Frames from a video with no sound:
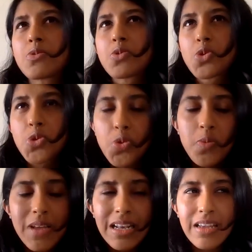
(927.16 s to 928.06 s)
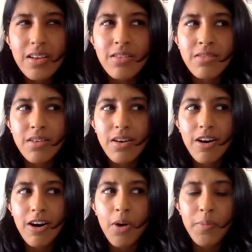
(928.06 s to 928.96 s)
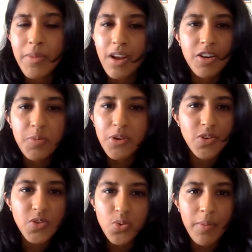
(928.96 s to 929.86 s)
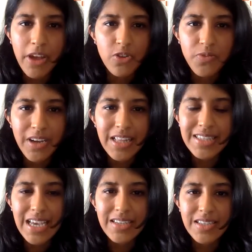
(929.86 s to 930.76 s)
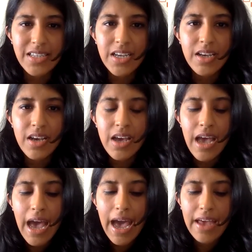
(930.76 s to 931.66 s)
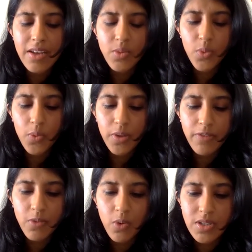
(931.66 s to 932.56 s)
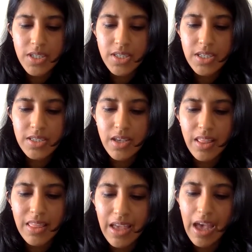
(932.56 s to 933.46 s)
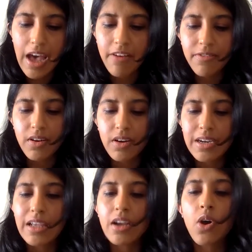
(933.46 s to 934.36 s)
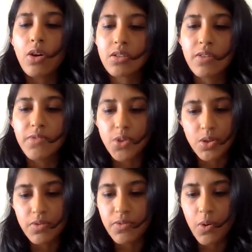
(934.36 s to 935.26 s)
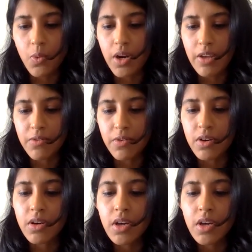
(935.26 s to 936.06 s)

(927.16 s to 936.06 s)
2 million women entrepreneurs through our microfinance entity. And what we've noticed is they have a clear long-term vision for whatever